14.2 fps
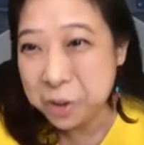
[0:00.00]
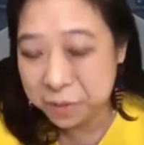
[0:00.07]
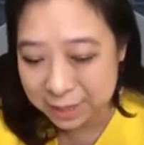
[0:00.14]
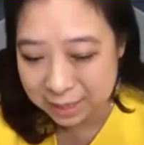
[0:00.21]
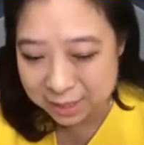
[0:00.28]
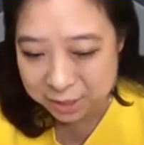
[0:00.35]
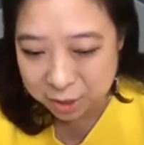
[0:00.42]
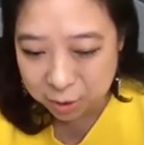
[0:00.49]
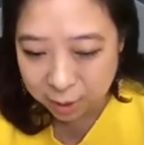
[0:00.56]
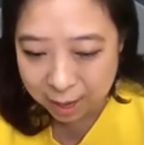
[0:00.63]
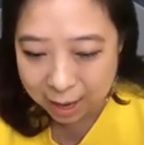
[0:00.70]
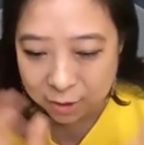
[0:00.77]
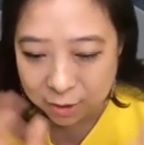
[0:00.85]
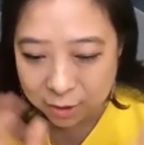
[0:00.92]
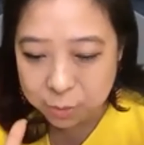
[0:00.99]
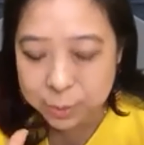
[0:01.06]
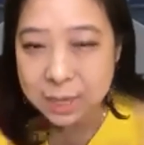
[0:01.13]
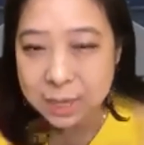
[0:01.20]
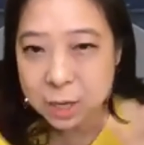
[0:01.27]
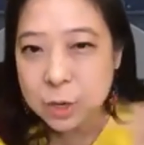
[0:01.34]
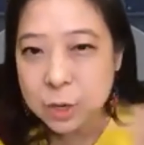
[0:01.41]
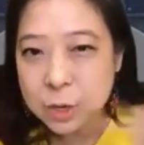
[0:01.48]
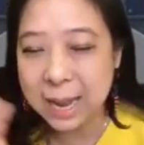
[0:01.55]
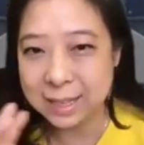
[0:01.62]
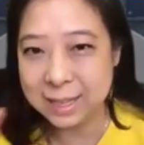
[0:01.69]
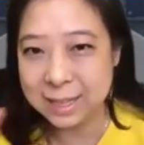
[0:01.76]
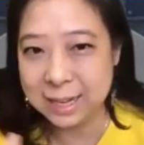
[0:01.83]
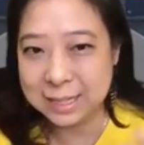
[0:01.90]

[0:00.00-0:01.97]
So how do we look at this?